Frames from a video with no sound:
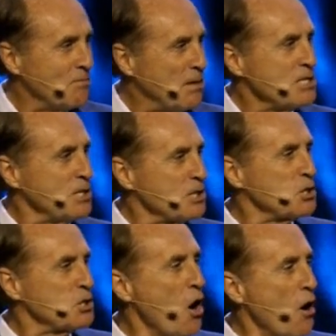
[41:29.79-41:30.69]
Because the
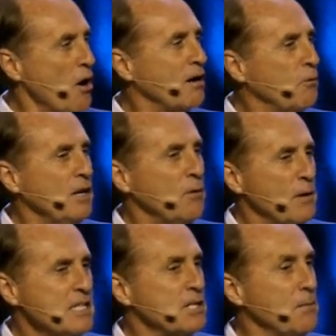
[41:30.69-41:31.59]
song really
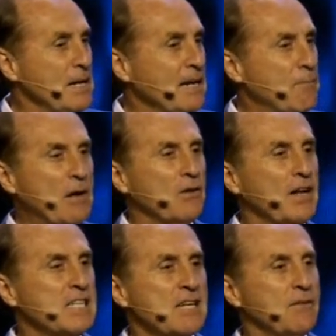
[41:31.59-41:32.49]
rings in me better
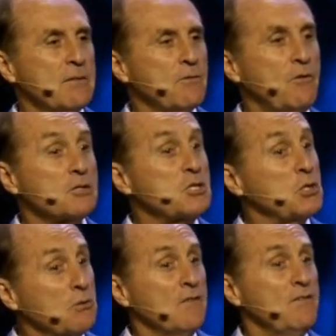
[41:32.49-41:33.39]
than it's ever done before.
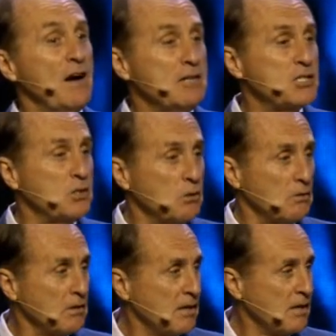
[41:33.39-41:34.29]
Soon and very
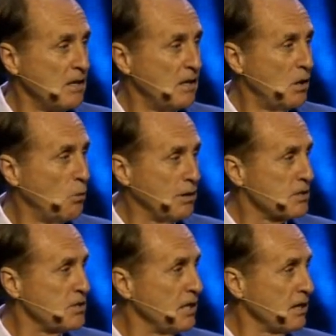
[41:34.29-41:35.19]
soon, we're
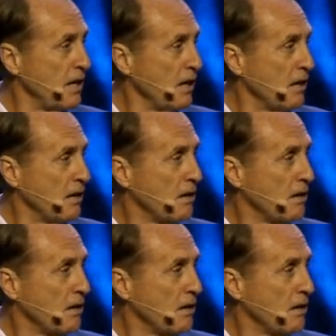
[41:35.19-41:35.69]
going to see the King.